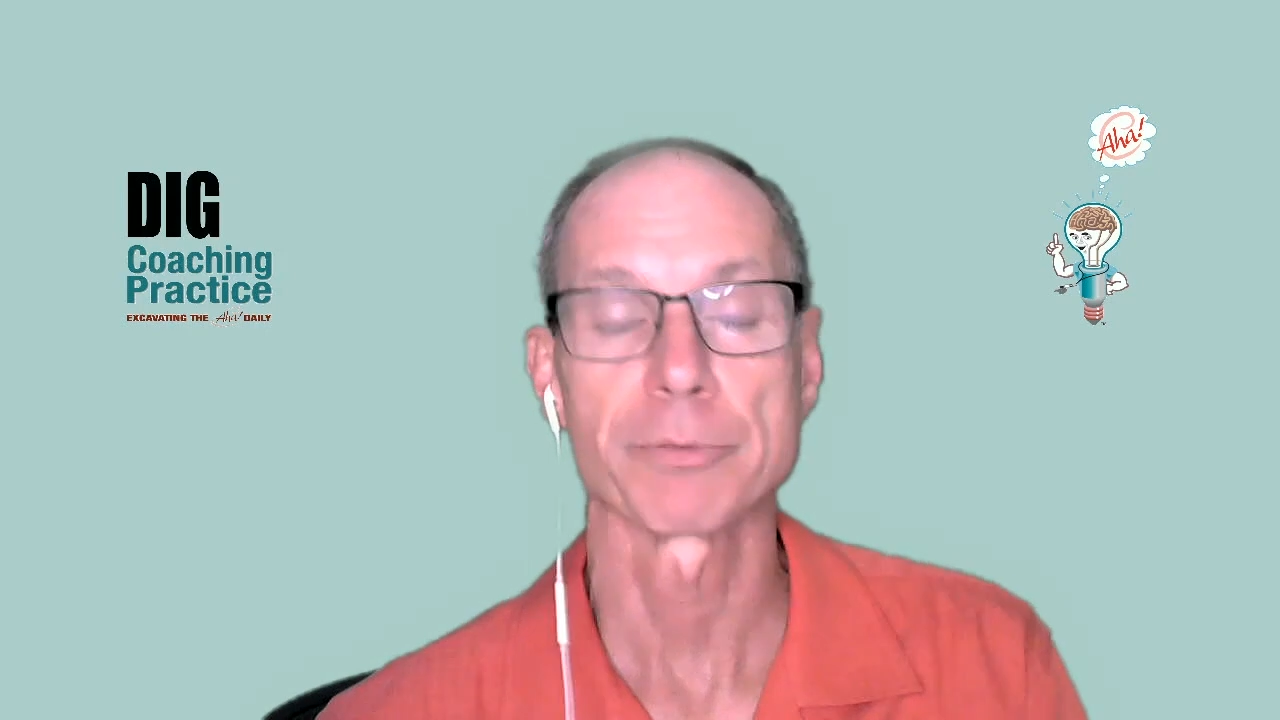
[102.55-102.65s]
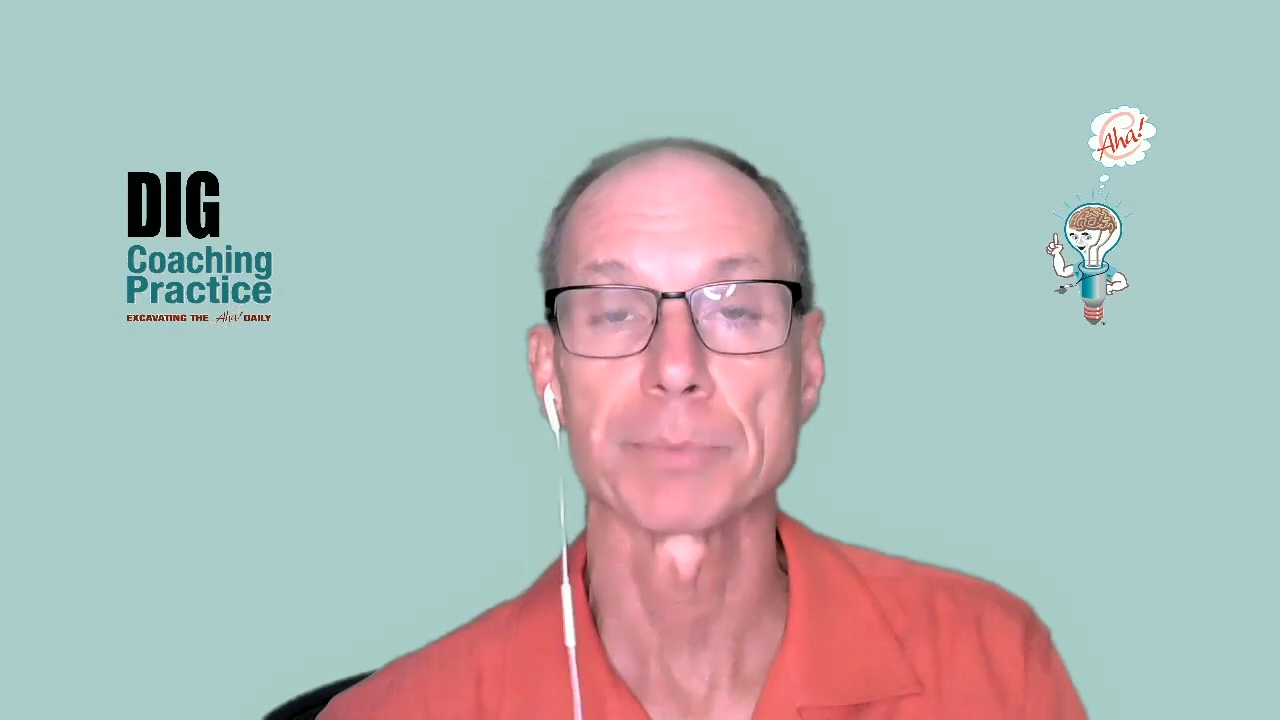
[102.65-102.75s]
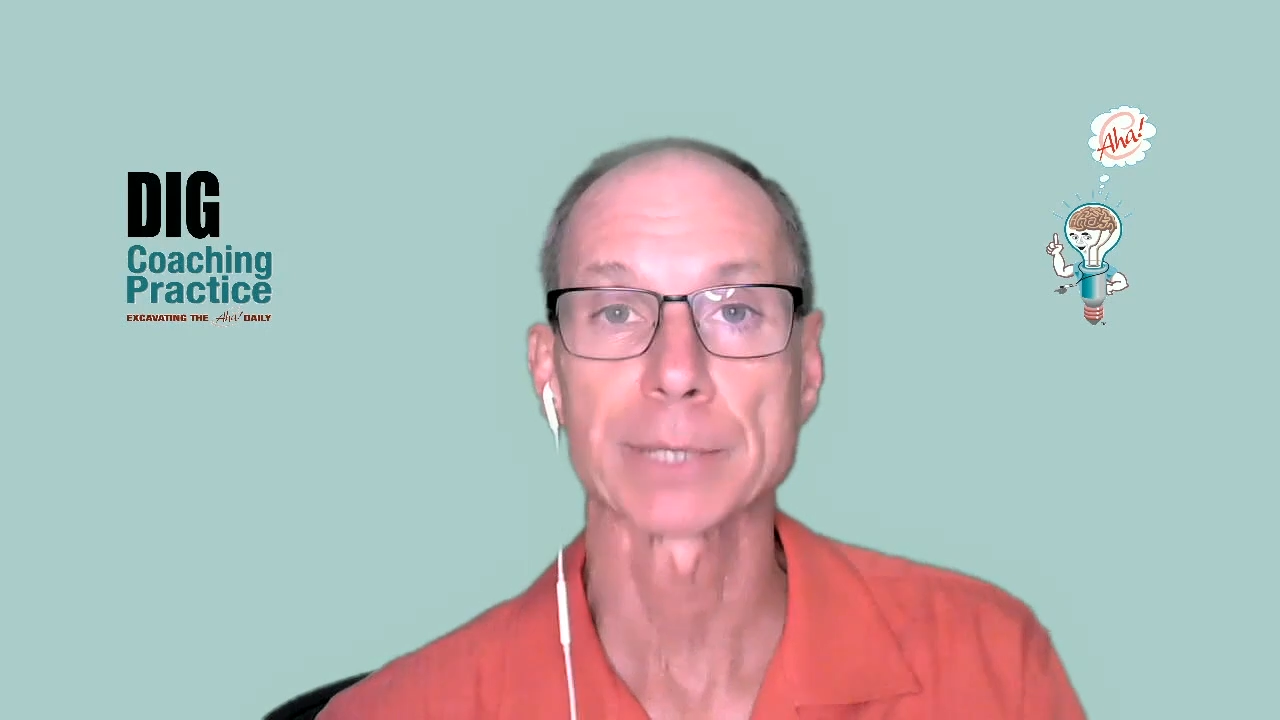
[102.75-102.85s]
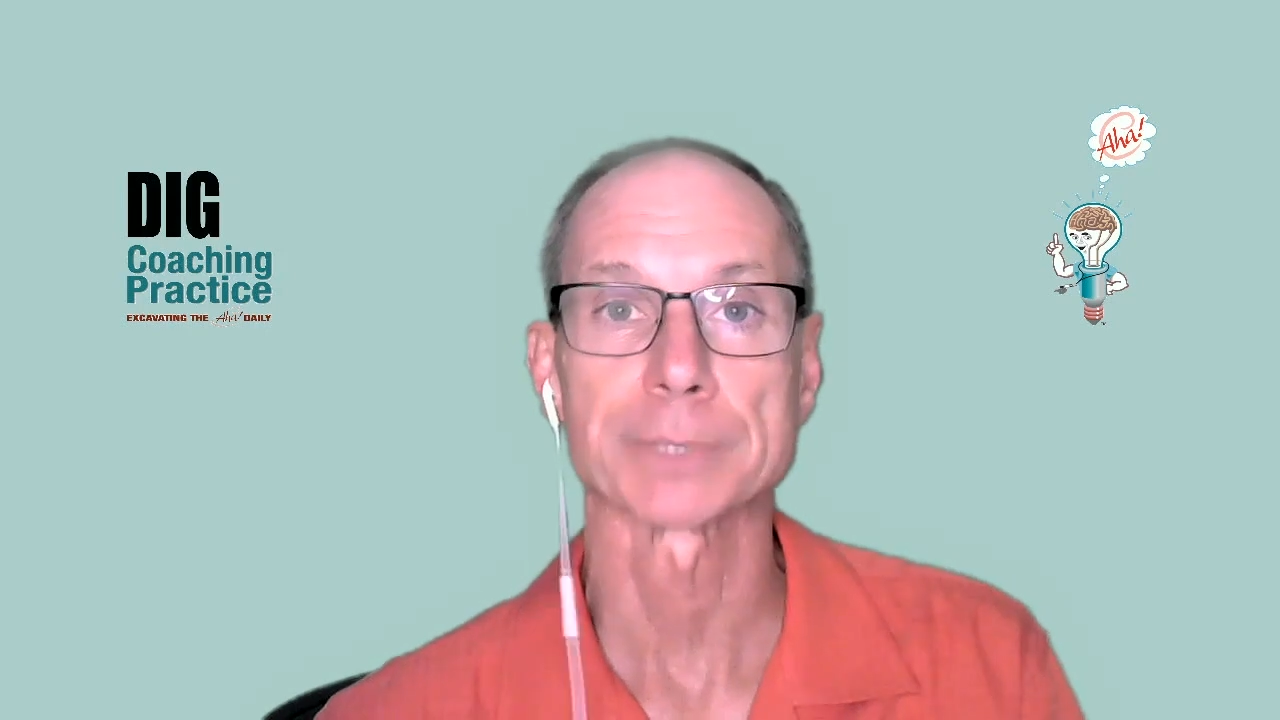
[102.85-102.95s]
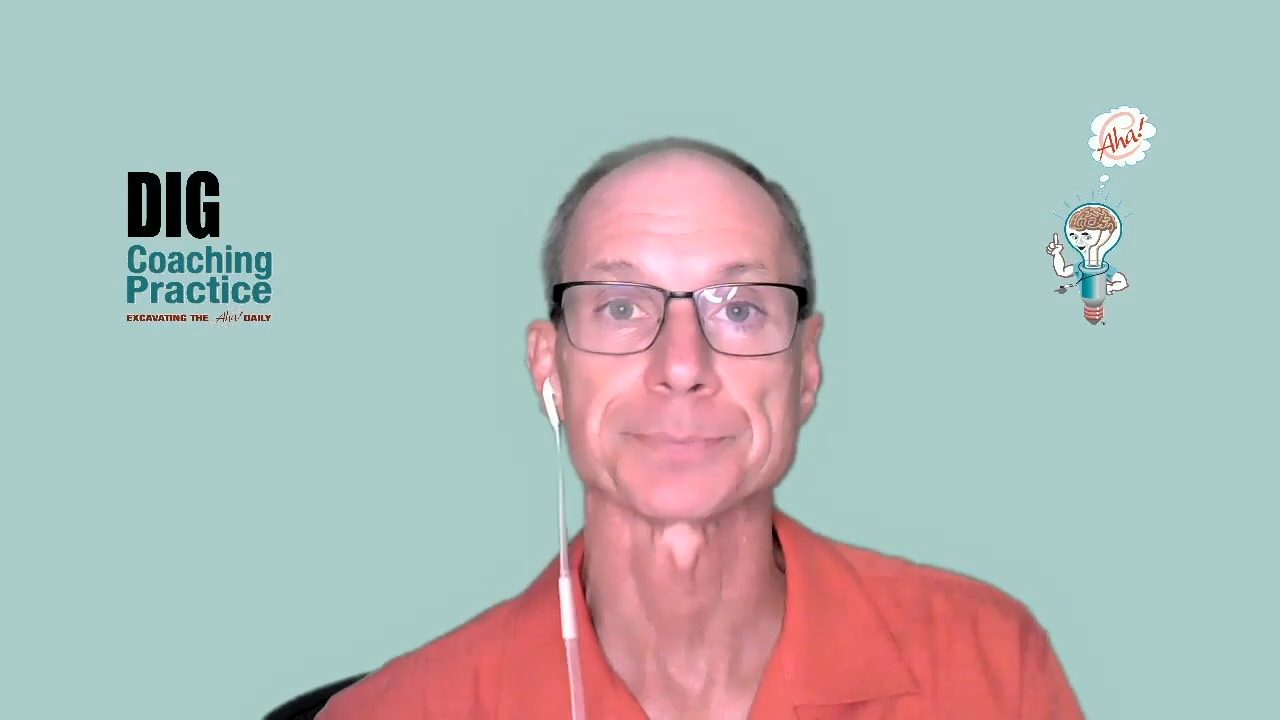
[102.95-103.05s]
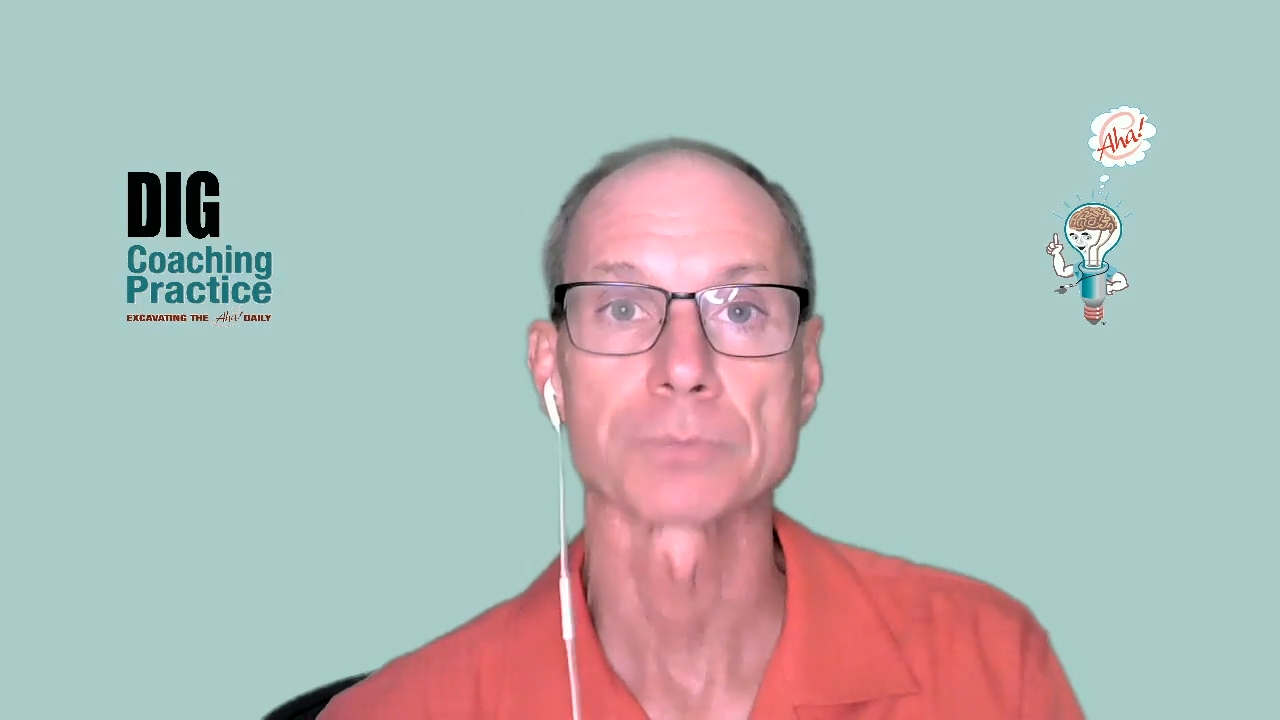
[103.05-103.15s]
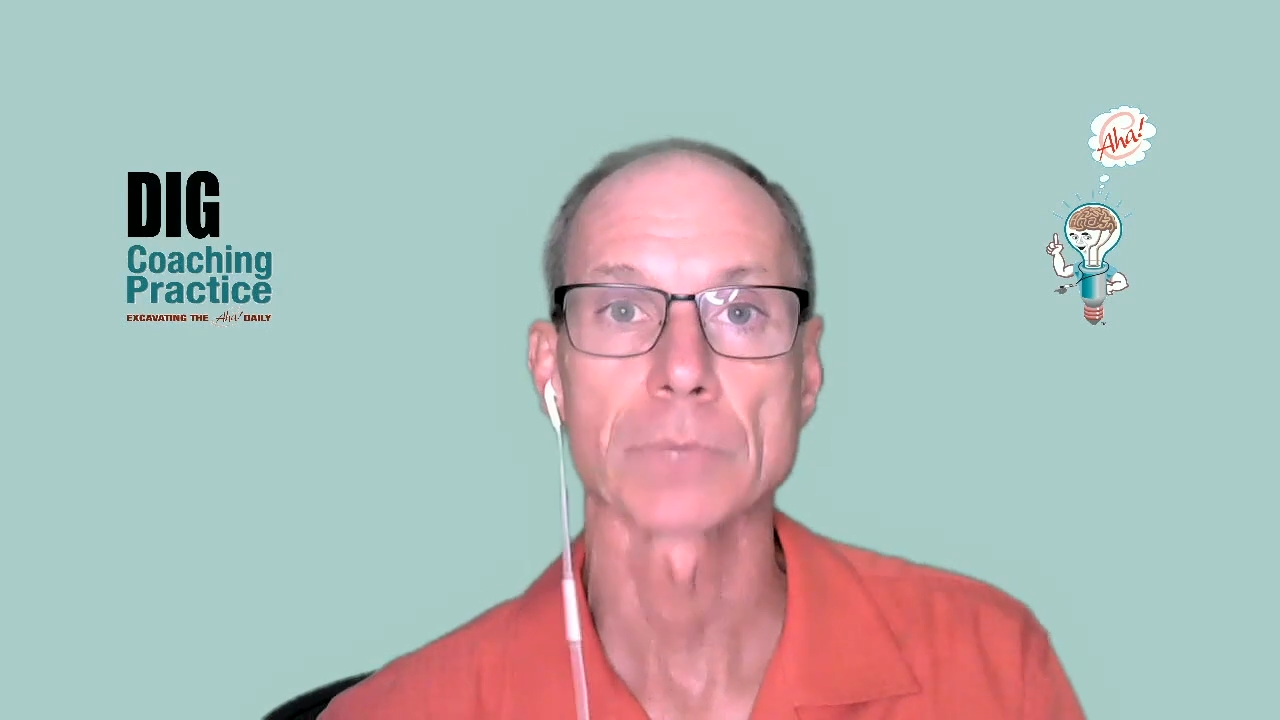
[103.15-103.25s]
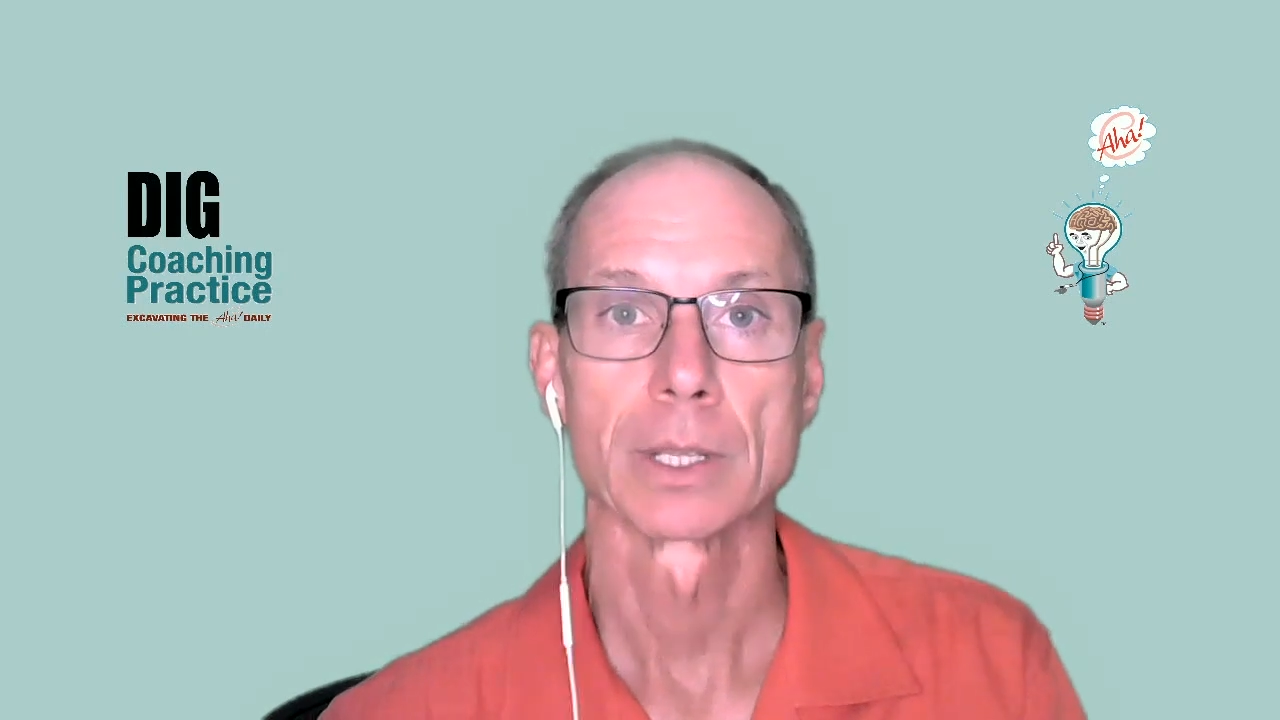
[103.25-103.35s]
a big one.